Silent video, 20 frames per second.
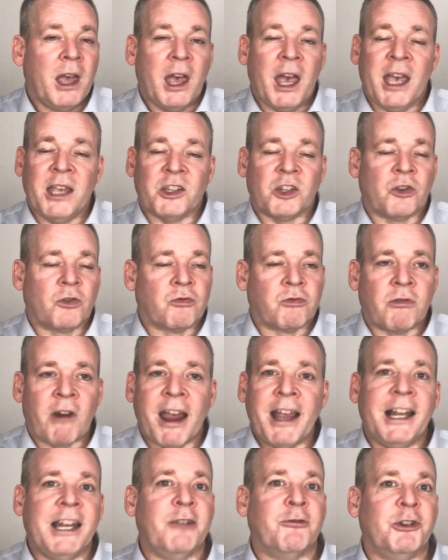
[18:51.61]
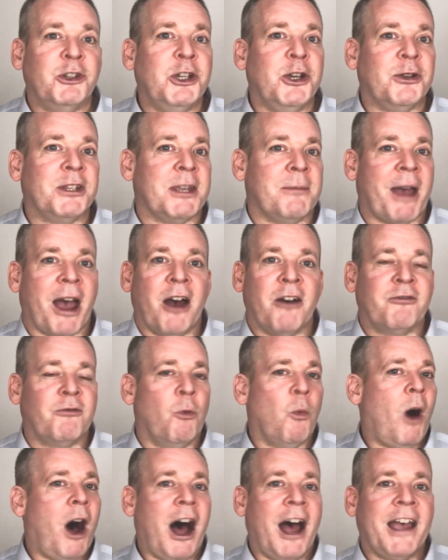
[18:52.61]
it's greatly reduced the amount of
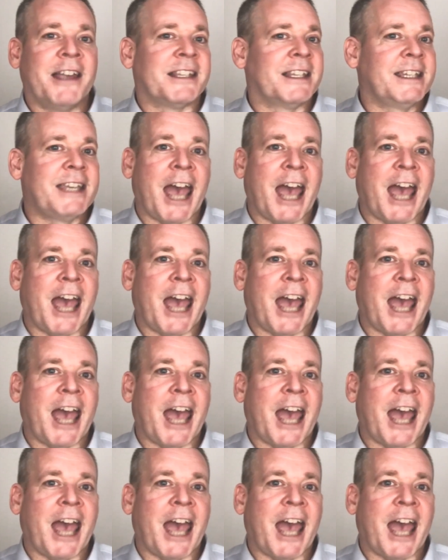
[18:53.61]
wires and